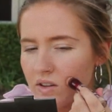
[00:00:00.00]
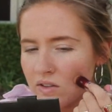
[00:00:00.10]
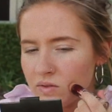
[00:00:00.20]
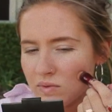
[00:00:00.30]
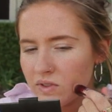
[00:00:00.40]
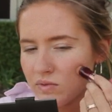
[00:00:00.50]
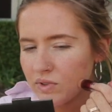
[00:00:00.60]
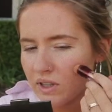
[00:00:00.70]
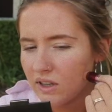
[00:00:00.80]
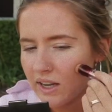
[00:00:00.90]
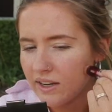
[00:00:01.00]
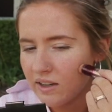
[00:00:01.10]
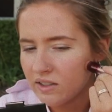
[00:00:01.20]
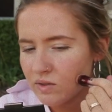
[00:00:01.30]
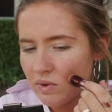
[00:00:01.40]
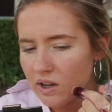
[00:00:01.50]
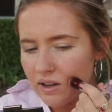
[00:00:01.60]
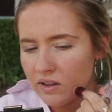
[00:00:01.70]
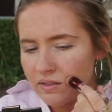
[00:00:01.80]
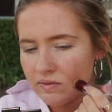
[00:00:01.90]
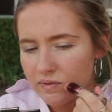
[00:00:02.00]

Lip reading: This one's really light as well.